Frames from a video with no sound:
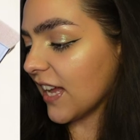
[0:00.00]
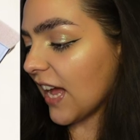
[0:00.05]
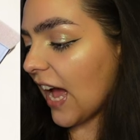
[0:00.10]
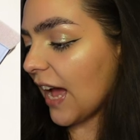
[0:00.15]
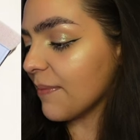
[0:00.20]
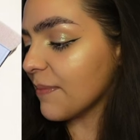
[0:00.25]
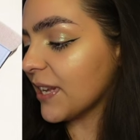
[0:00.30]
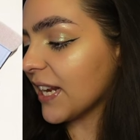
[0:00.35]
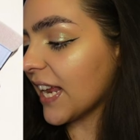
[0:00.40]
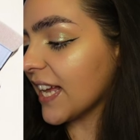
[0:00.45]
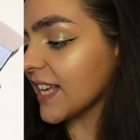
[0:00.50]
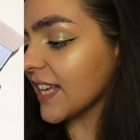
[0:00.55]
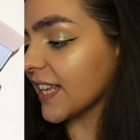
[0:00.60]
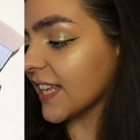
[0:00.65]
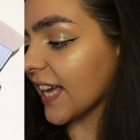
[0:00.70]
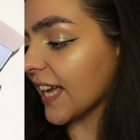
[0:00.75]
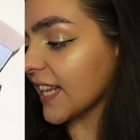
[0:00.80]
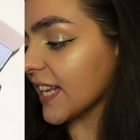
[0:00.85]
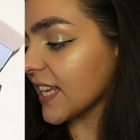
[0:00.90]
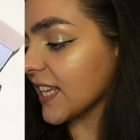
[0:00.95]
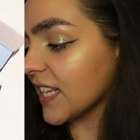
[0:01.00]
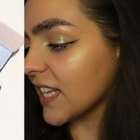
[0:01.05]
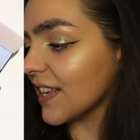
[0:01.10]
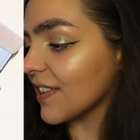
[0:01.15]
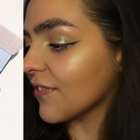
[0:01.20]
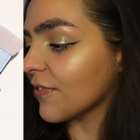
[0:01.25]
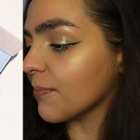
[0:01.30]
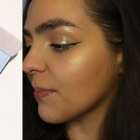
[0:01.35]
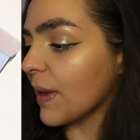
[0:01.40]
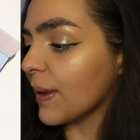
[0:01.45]
I mean, I get it
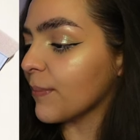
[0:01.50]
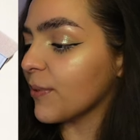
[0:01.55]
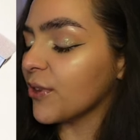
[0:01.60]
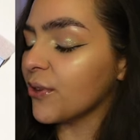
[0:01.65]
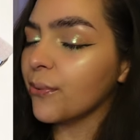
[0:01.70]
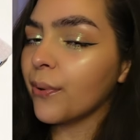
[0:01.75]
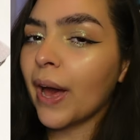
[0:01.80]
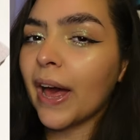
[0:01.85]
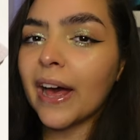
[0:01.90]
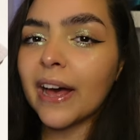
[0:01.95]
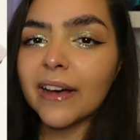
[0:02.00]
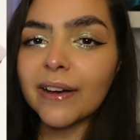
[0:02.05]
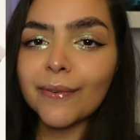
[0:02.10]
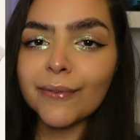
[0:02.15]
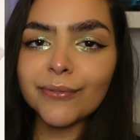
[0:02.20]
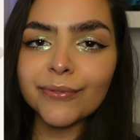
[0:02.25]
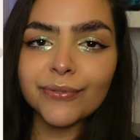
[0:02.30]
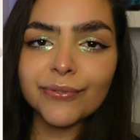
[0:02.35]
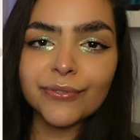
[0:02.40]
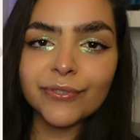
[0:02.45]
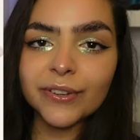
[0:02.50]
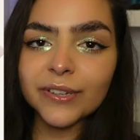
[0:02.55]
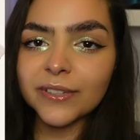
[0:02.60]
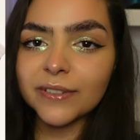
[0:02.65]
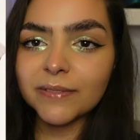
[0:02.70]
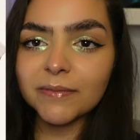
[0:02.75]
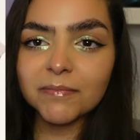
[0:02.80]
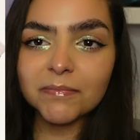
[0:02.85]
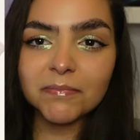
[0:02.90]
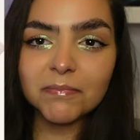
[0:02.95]
if maybe you have
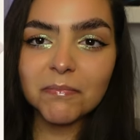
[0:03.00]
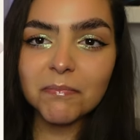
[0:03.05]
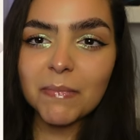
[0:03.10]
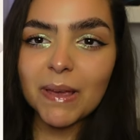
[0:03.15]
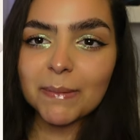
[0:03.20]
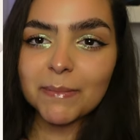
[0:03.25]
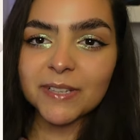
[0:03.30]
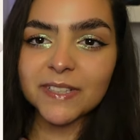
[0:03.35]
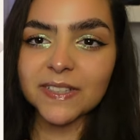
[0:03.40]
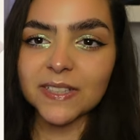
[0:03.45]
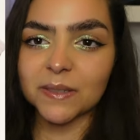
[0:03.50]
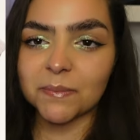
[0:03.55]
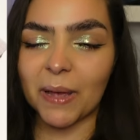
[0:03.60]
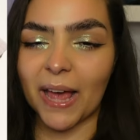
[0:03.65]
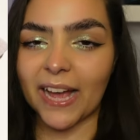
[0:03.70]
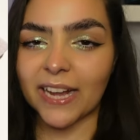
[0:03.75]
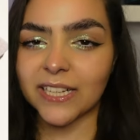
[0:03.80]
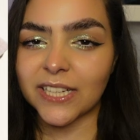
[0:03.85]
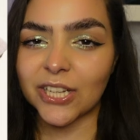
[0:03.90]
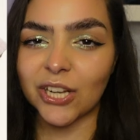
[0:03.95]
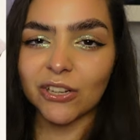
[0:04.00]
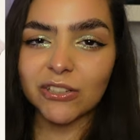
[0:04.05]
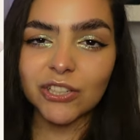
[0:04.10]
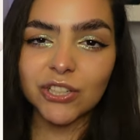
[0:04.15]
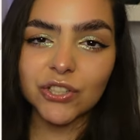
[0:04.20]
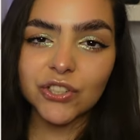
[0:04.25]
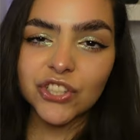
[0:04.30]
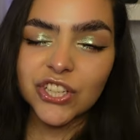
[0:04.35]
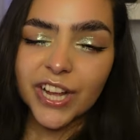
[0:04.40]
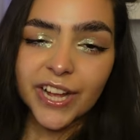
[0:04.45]
maybe some acne on
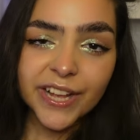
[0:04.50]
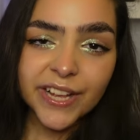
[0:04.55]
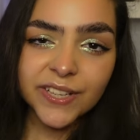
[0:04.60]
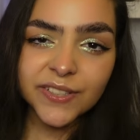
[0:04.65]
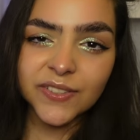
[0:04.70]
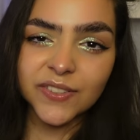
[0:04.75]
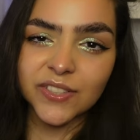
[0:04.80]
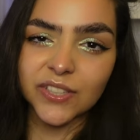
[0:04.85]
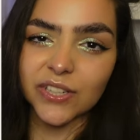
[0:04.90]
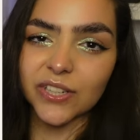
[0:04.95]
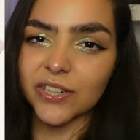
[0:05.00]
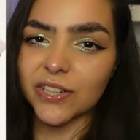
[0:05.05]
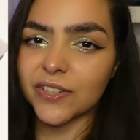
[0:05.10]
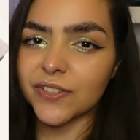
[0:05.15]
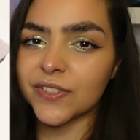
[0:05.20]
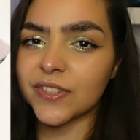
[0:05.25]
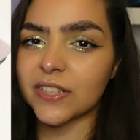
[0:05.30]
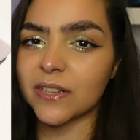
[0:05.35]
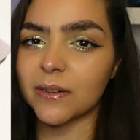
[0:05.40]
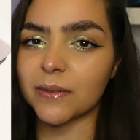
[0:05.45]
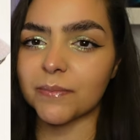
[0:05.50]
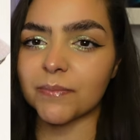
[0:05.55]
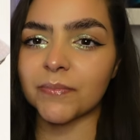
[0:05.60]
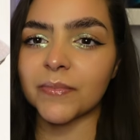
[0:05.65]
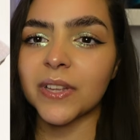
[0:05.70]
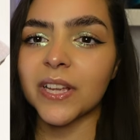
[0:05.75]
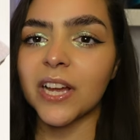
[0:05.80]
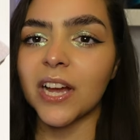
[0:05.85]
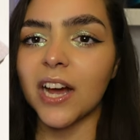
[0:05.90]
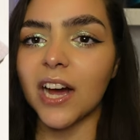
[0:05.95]
your chest or
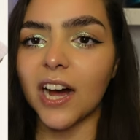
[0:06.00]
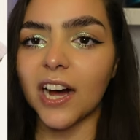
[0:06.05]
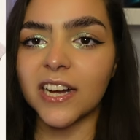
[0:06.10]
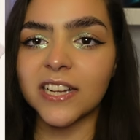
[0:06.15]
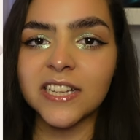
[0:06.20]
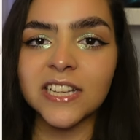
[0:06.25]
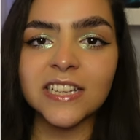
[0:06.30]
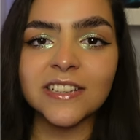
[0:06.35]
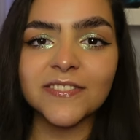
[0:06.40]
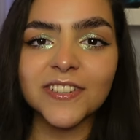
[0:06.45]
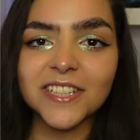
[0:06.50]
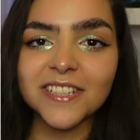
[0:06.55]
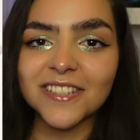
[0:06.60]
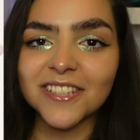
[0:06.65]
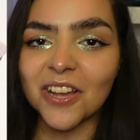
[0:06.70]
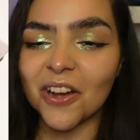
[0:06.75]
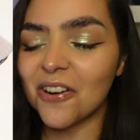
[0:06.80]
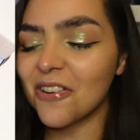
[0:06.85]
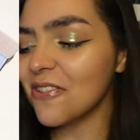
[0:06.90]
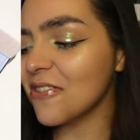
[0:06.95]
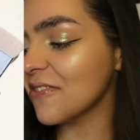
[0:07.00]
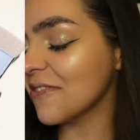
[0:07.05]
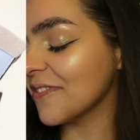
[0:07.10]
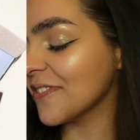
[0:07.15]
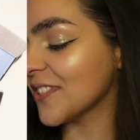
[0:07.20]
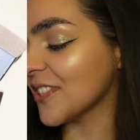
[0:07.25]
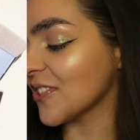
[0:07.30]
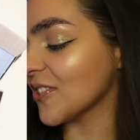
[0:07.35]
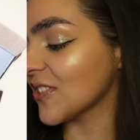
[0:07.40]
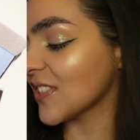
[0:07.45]
some uneven
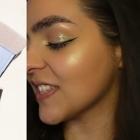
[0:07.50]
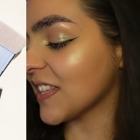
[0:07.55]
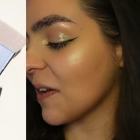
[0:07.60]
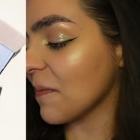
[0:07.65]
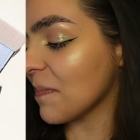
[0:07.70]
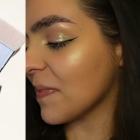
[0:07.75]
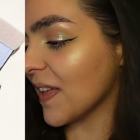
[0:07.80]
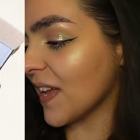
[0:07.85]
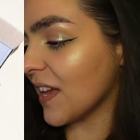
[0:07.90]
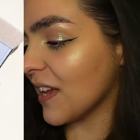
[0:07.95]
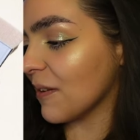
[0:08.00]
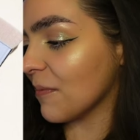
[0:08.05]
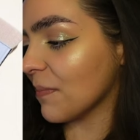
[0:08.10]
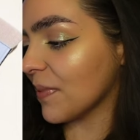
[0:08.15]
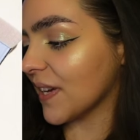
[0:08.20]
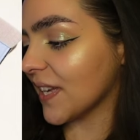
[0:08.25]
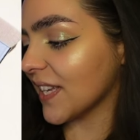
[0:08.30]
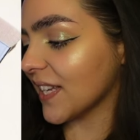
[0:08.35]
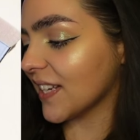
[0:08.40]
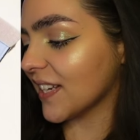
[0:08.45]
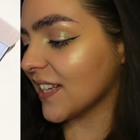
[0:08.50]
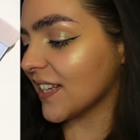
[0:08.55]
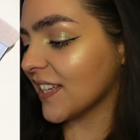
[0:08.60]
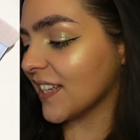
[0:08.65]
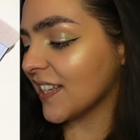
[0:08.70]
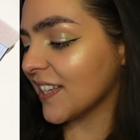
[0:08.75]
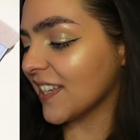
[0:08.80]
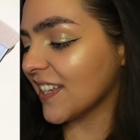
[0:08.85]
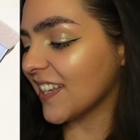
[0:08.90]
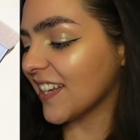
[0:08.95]
tones or something, but
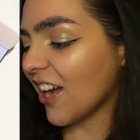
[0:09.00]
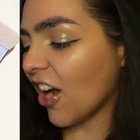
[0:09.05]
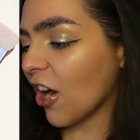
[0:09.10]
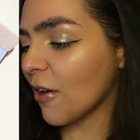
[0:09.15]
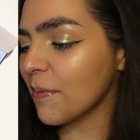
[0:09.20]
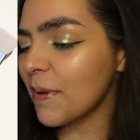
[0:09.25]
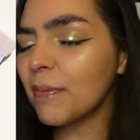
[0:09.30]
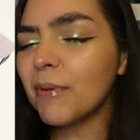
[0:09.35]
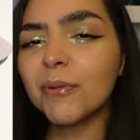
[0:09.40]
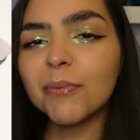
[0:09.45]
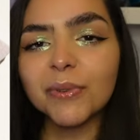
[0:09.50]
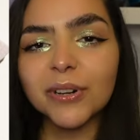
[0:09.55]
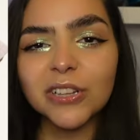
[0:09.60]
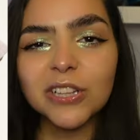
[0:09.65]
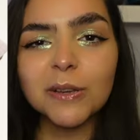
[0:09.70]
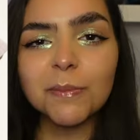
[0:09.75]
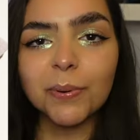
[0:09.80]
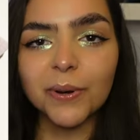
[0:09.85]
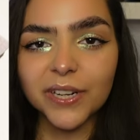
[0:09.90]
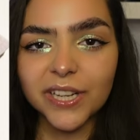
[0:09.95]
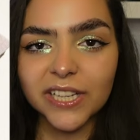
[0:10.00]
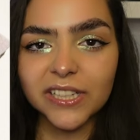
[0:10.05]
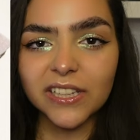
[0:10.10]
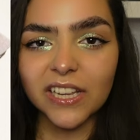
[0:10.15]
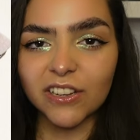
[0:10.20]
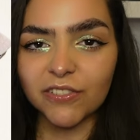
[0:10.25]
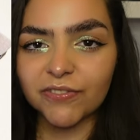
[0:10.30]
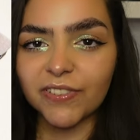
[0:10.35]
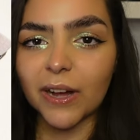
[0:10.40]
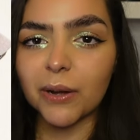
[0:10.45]
are people really putting
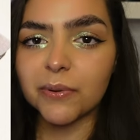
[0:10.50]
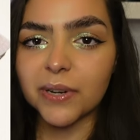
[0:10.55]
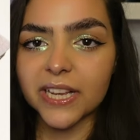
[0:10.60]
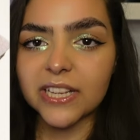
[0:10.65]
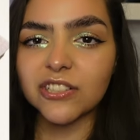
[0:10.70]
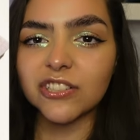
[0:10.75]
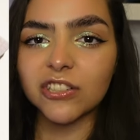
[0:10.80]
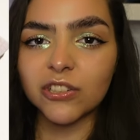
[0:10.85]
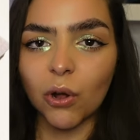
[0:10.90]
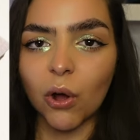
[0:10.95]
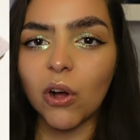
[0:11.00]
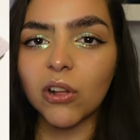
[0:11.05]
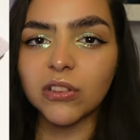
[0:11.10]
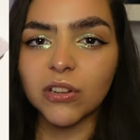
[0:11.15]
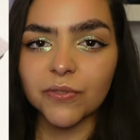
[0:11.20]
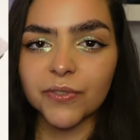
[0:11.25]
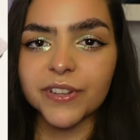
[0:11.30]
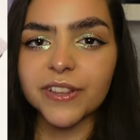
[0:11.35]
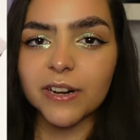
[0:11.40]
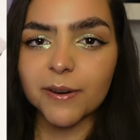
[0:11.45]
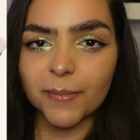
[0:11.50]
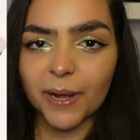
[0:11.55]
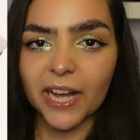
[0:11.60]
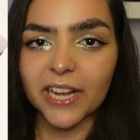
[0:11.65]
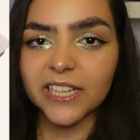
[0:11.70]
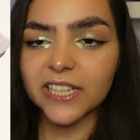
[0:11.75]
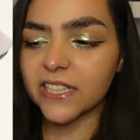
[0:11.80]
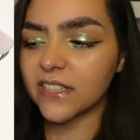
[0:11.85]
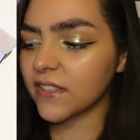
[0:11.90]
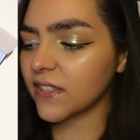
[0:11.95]
like foundation all over their
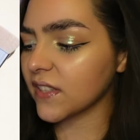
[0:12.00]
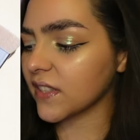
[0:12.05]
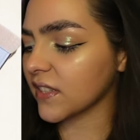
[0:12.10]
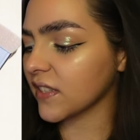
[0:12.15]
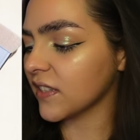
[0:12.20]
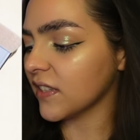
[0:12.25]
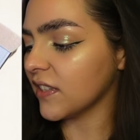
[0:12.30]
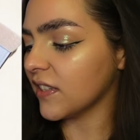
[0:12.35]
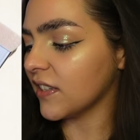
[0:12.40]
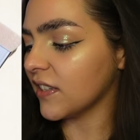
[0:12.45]
bodies?